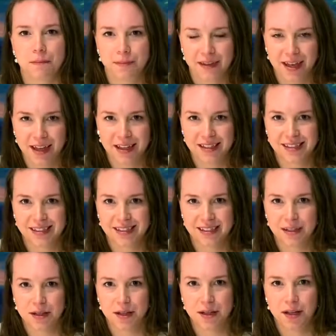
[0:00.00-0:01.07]
Yes?
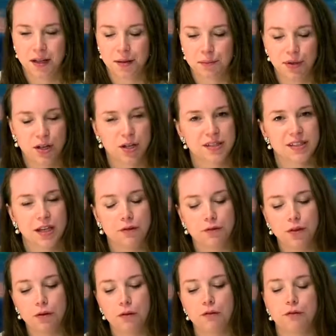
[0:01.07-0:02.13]
Because if
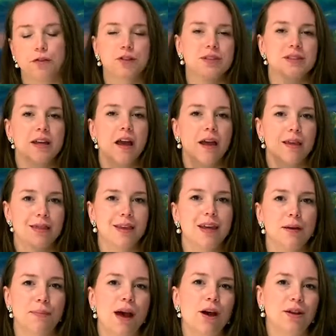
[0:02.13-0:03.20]
you first think
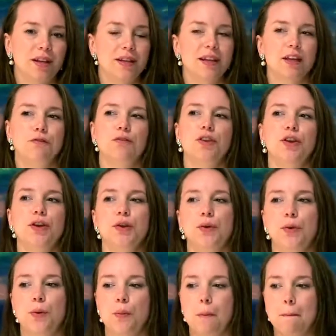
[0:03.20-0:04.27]
about it, if
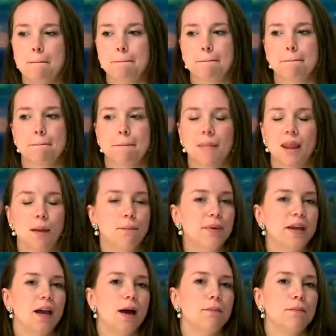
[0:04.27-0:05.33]
you
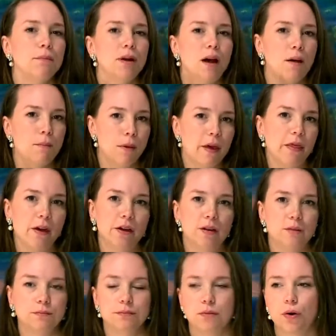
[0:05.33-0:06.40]
become a mother,
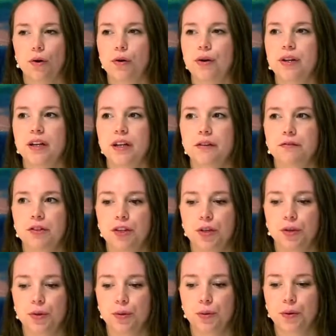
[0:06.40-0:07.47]
or if
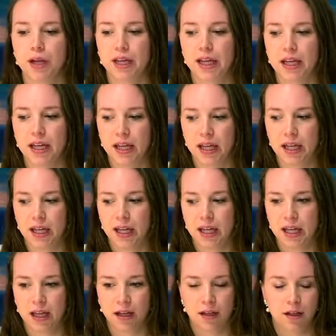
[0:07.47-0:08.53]
you,
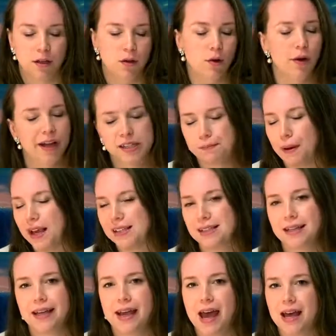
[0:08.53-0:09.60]
as
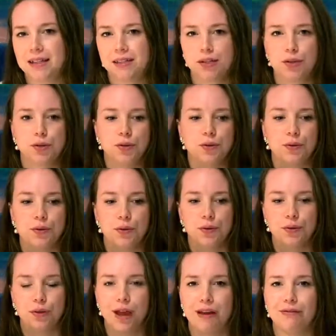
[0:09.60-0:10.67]
basically as you
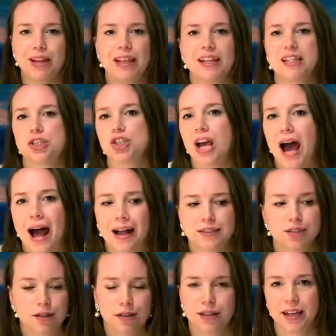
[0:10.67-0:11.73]
have a little child
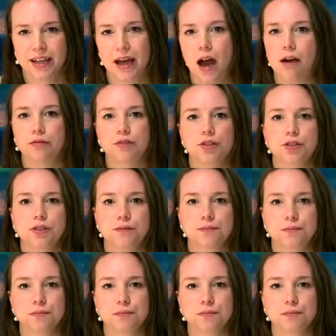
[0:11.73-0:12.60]
you're looking after,